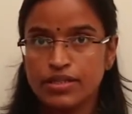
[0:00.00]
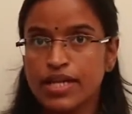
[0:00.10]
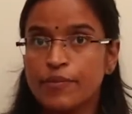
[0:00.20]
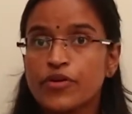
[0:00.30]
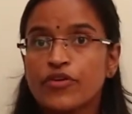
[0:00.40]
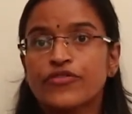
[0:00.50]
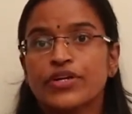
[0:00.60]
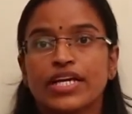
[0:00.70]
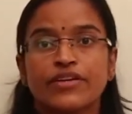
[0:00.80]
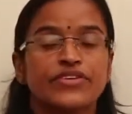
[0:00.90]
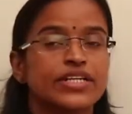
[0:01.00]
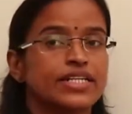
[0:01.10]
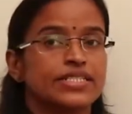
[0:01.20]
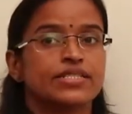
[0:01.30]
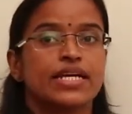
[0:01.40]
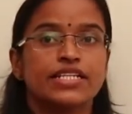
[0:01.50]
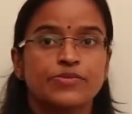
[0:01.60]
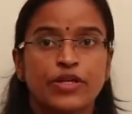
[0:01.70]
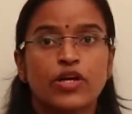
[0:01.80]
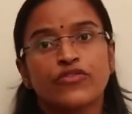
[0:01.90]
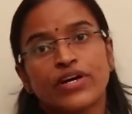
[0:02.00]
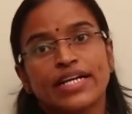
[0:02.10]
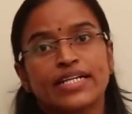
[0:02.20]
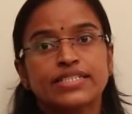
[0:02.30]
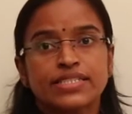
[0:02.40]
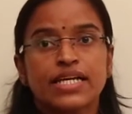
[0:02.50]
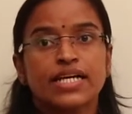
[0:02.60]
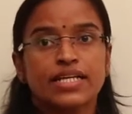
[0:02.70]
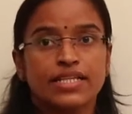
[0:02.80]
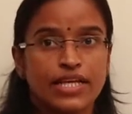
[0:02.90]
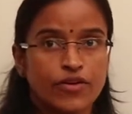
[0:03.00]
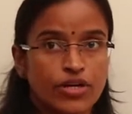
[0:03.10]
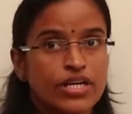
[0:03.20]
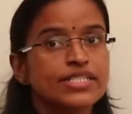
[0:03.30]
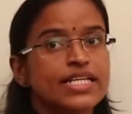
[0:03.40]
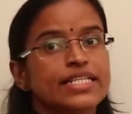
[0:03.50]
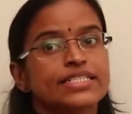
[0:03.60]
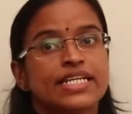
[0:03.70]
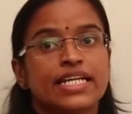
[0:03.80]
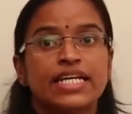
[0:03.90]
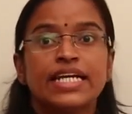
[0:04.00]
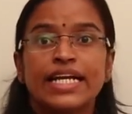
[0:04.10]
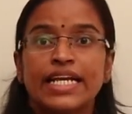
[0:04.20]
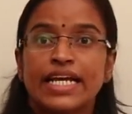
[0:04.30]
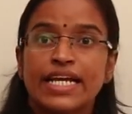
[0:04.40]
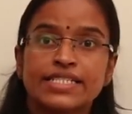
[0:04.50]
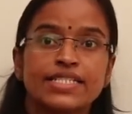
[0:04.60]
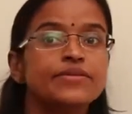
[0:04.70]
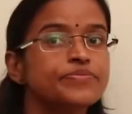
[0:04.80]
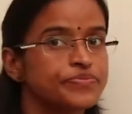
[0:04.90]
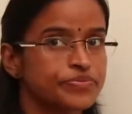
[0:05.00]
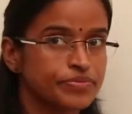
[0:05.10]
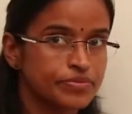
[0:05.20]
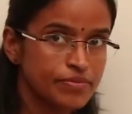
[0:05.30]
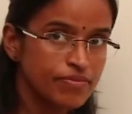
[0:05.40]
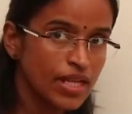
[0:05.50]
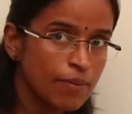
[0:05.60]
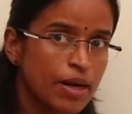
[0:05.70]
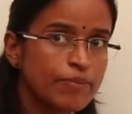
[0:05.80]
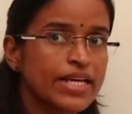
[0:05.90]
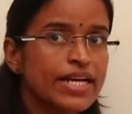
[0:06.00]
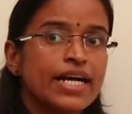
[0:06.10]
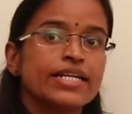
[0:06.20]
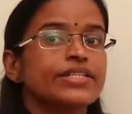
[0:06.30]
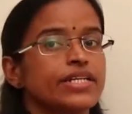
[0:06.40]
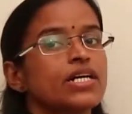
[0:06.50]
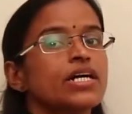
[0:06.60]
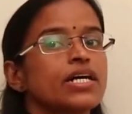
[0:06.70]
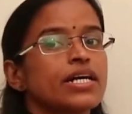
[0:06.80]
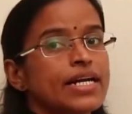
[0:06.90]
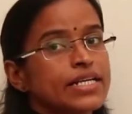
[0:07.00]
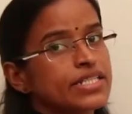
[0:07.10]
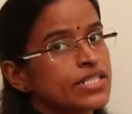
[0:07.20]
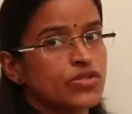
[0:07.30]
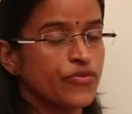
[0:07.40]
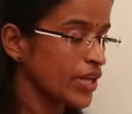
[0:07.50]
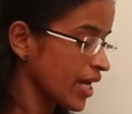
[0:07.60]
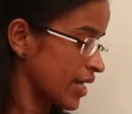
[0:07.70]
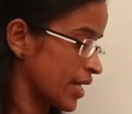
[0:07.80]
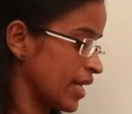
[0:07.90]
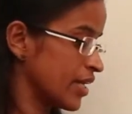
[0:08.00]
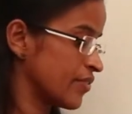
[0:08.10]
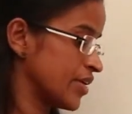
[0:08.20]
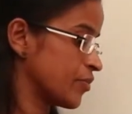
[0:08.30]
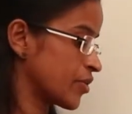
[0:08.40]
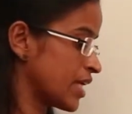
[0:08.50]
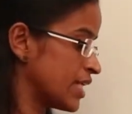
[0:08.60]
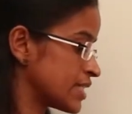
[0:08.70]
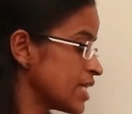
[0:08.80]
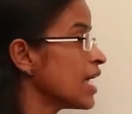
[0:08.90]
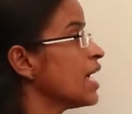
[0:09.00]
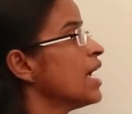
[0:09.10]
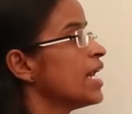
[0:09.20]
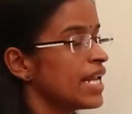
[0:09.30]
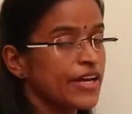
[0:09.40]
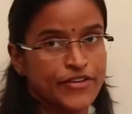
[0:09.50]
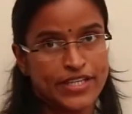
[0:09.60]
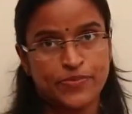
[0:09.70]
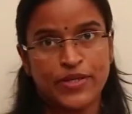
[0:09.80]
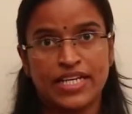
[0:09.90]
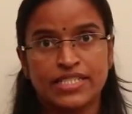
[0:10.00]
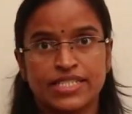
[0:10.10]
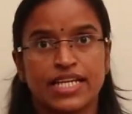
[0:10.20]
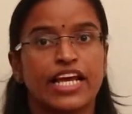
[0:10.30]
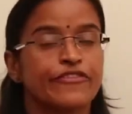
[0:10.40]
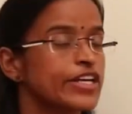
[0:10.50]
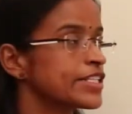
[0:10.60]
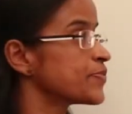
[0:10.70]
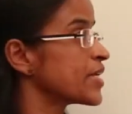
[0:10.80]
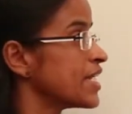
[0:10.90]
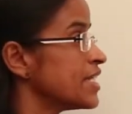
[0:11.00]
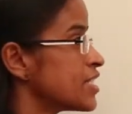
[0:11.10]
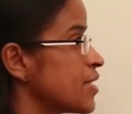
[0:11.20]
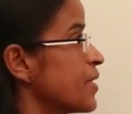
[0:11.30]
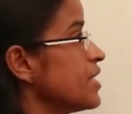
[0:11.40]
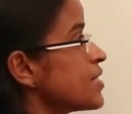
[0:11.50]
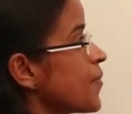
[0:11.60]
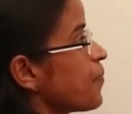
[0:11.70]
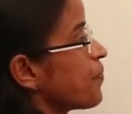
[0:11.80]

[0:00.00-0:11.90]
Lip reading: number of infant deaths, that is below 5 deaths that occurs, it generally indicates the public health conditions of the country. Infant mortality, life expectancy. Life expectancy means